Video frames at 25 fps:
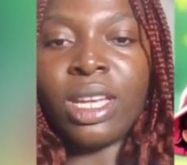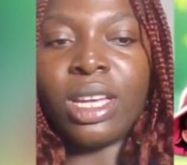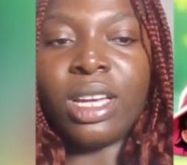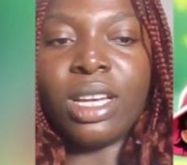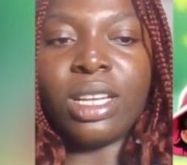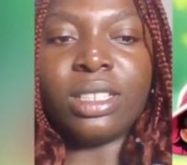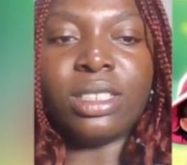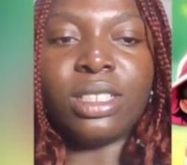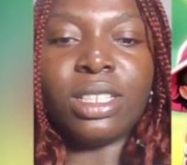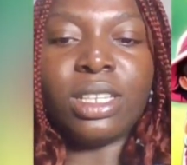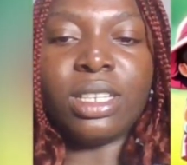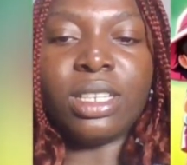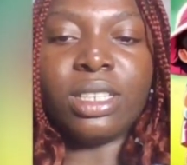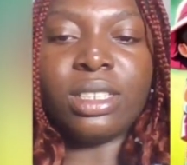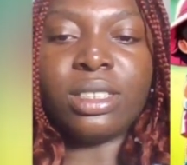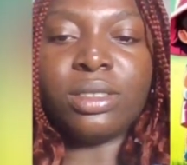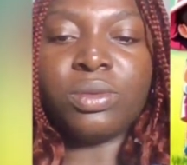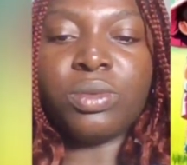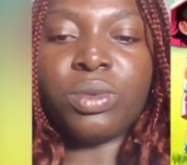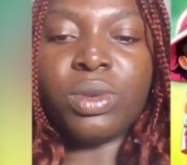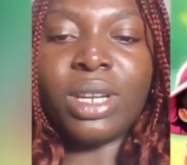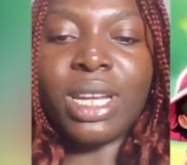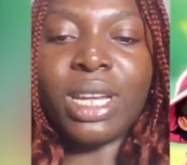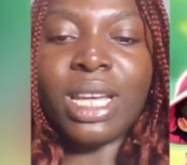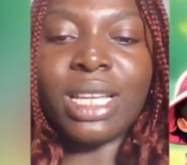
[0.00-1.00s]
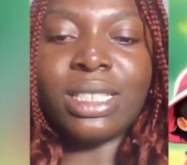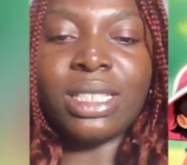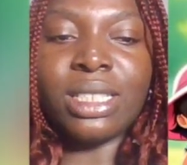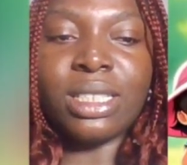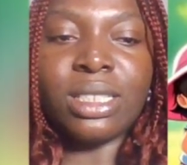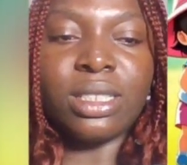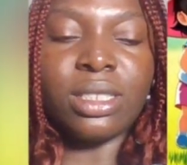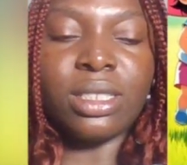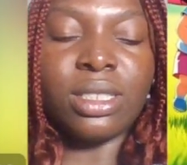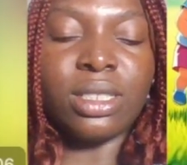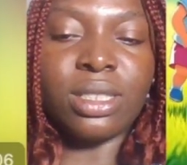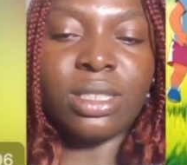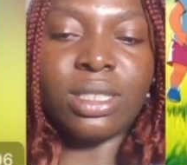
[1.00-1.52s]
And then what I
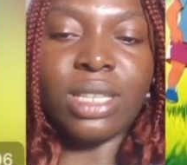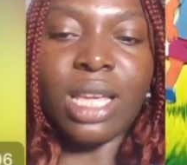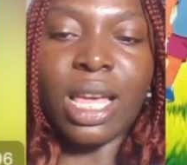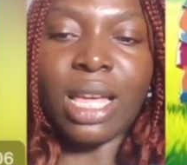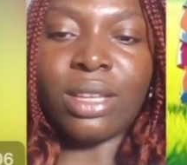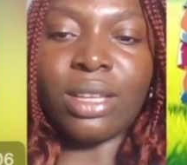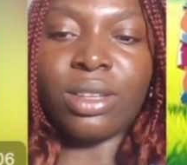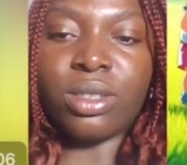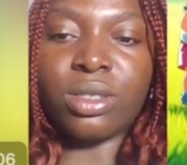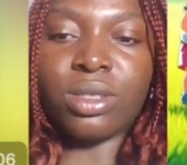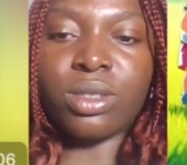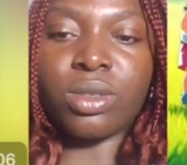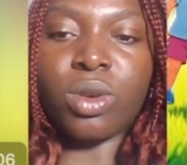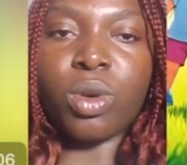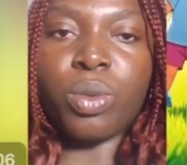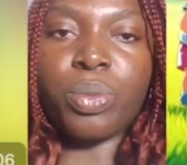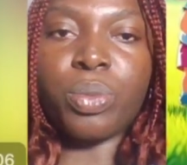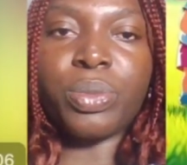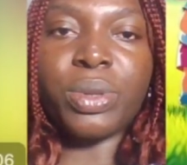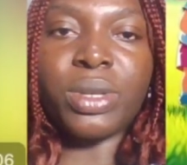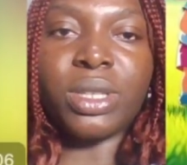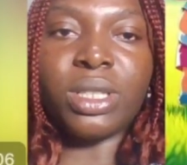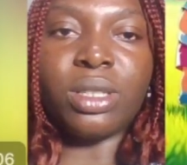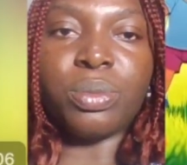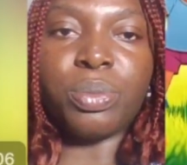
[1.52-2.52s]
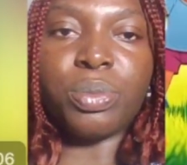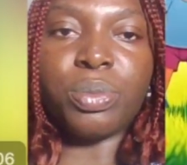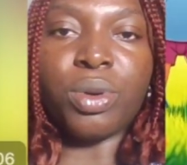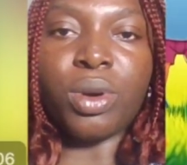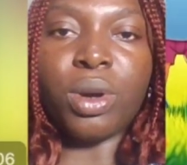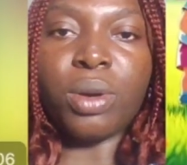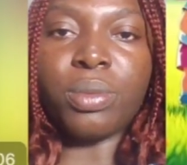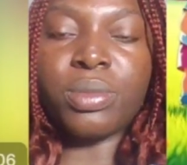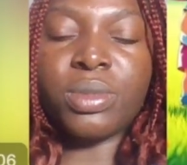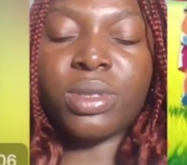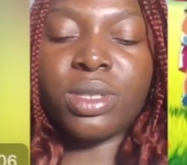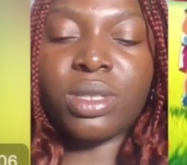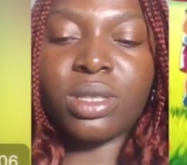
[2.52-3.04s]
did is I just copied the
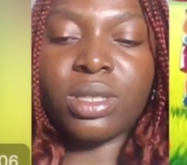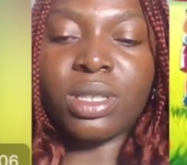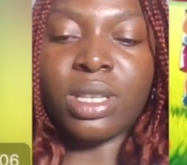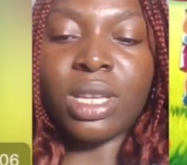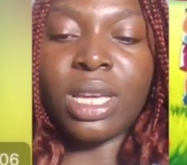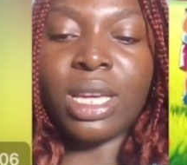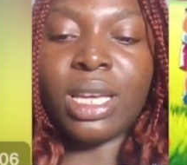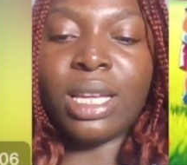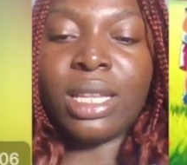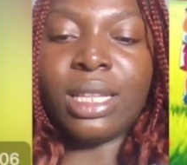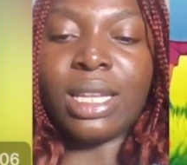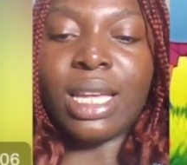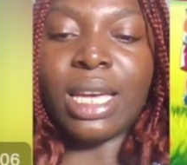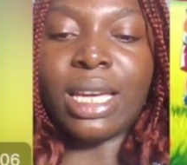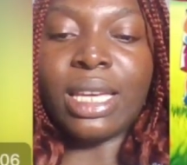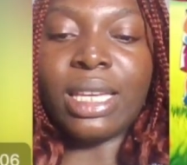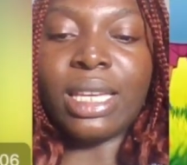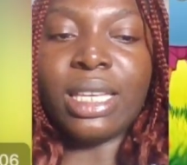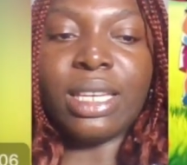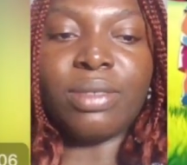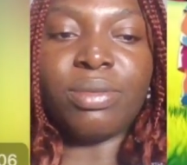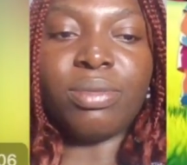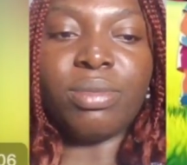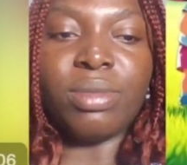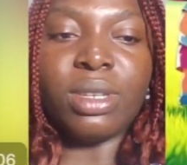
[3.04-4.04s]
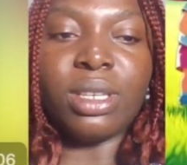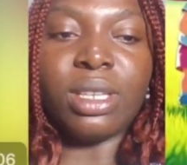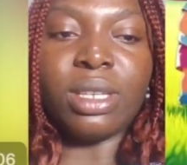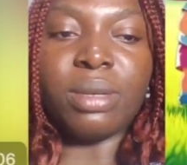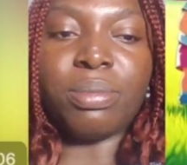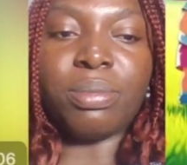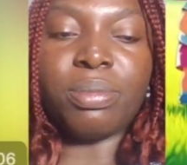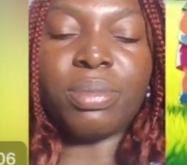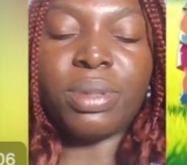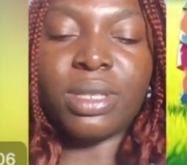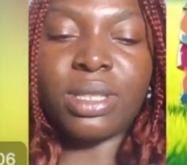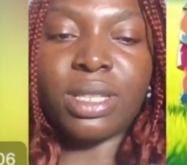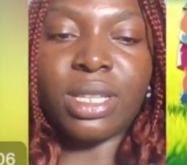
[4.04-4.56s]
prompts that he gave me,
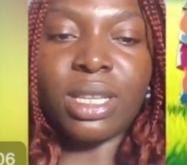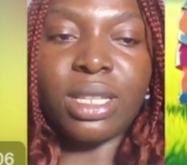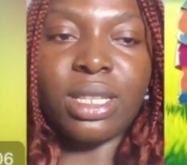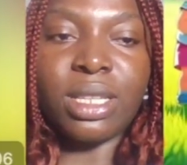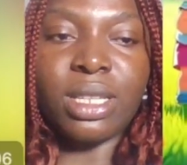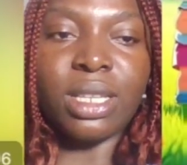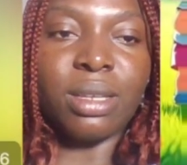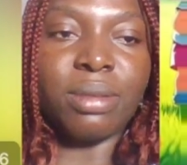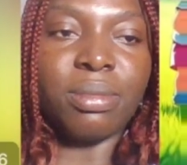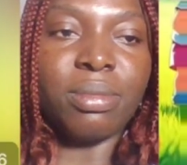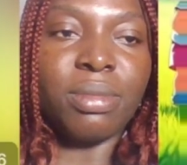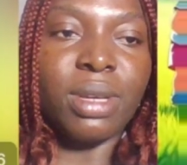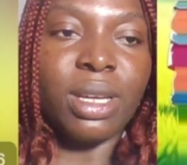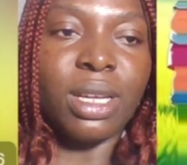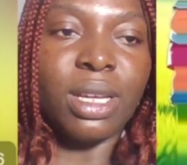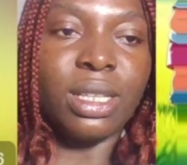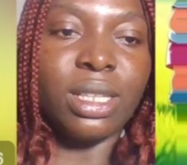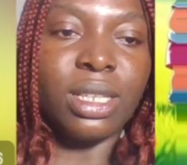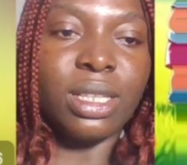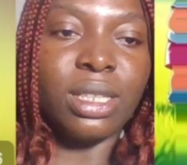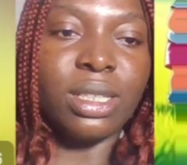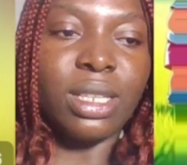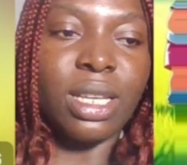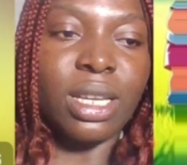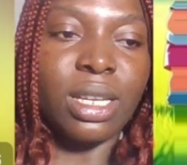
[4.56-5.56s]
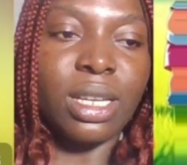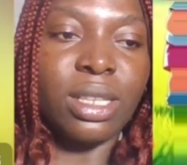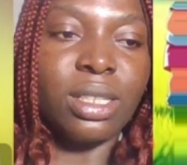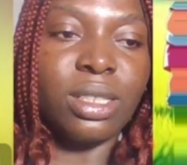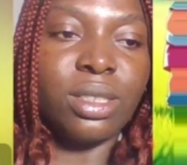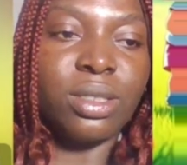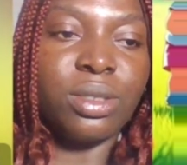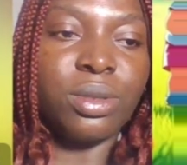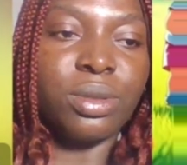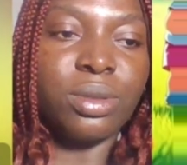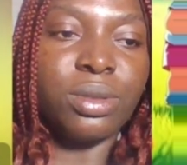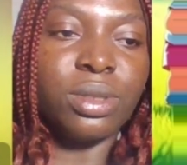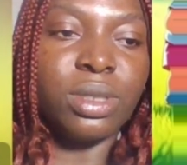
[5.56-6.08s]
pasted them, and then I
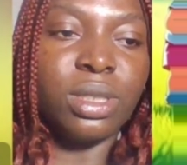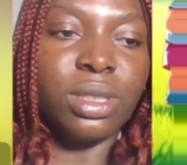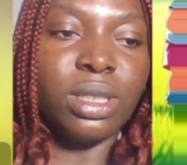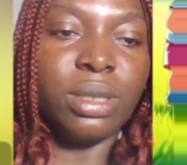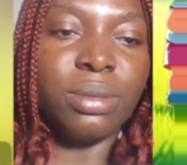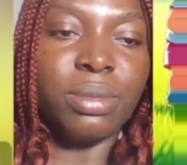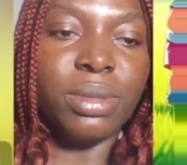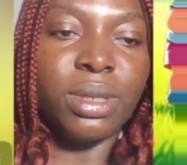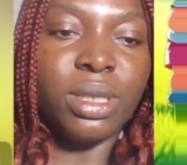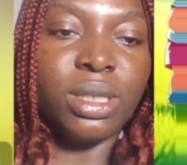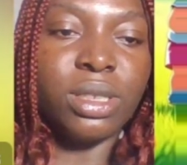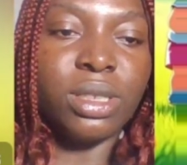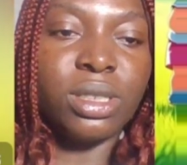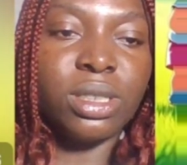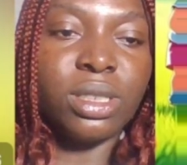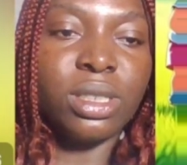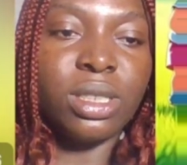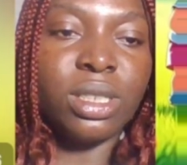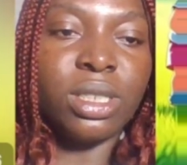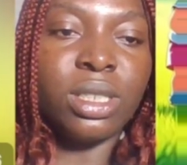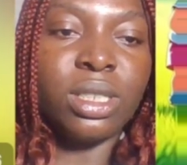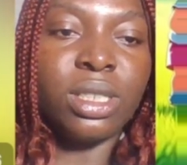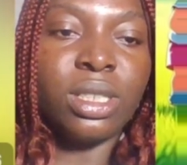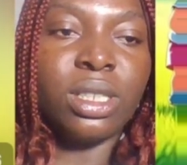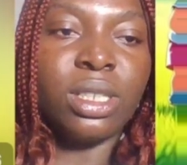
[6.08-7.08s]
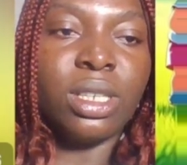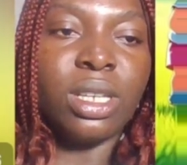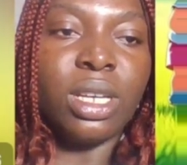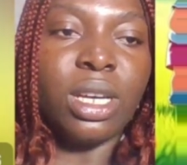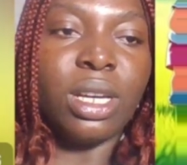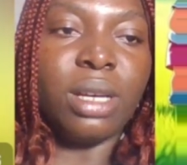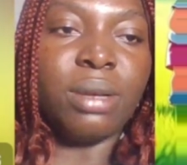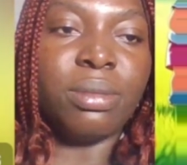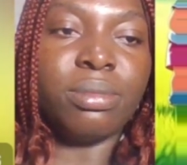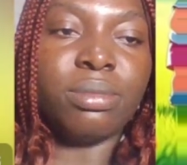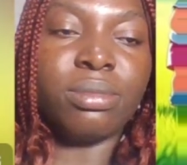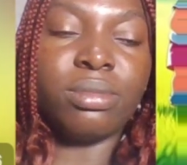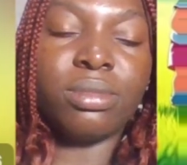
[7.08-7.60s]
clicked on image,
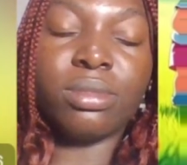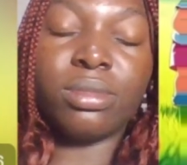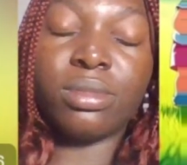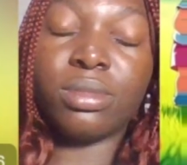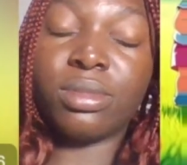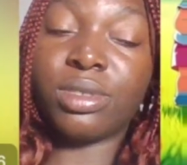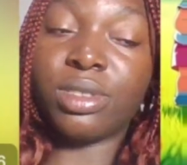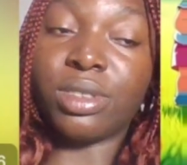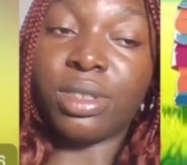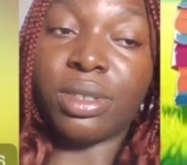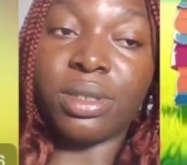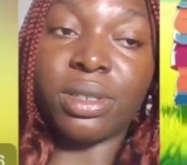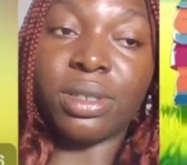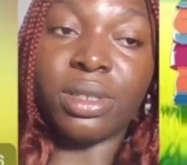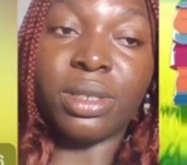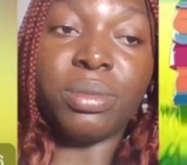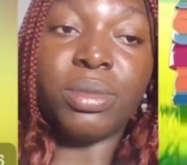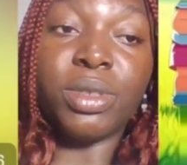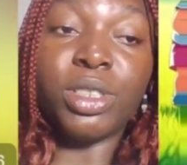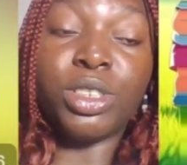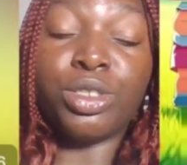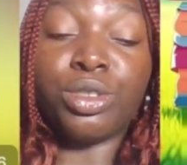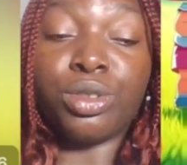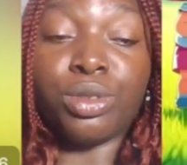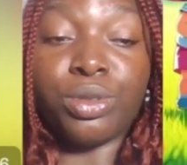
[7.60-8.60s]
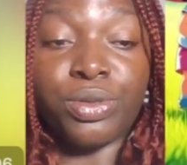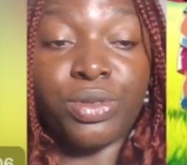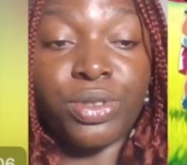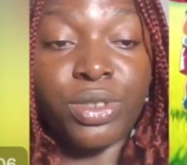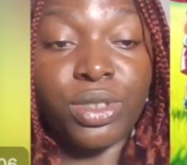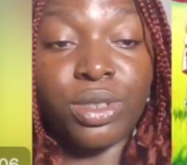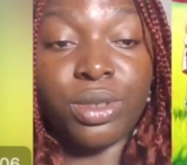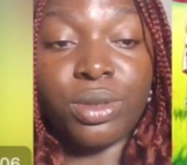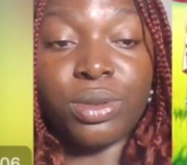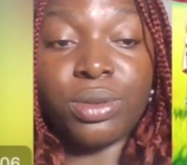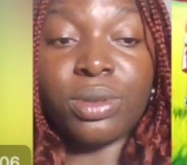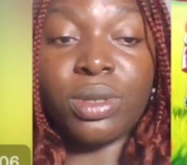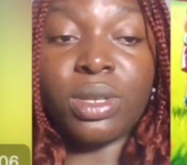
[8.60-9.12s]
sorry, image to
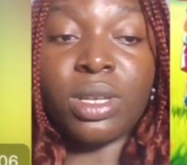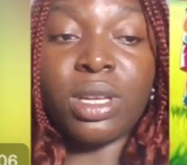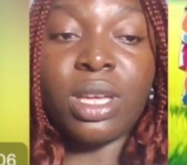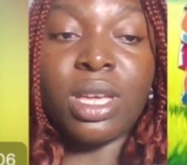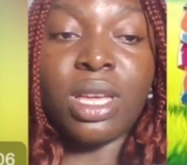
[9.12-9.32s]
video.